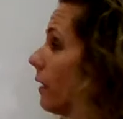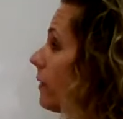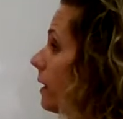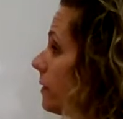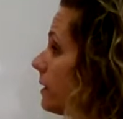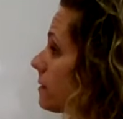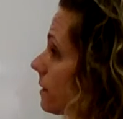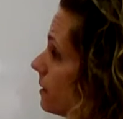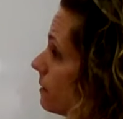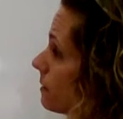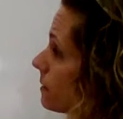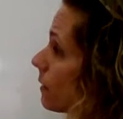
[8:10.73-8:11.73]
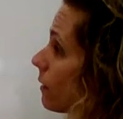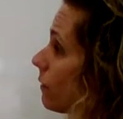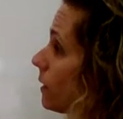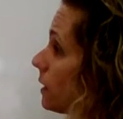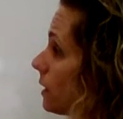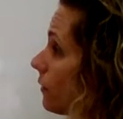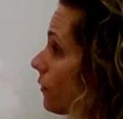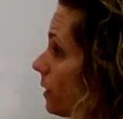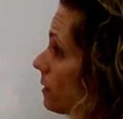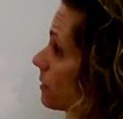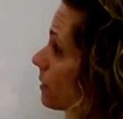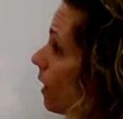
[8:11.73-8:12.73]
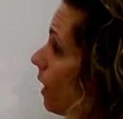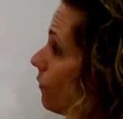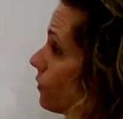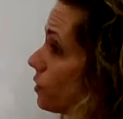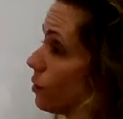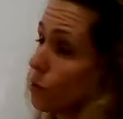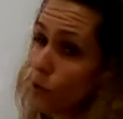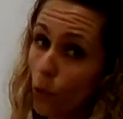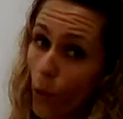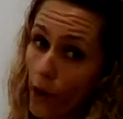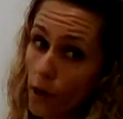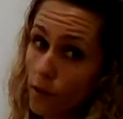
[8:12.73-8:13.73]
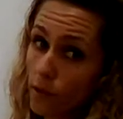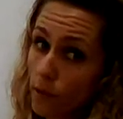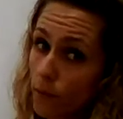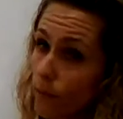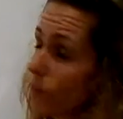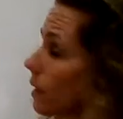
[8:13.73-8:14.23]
that this is the difference of 2 squares.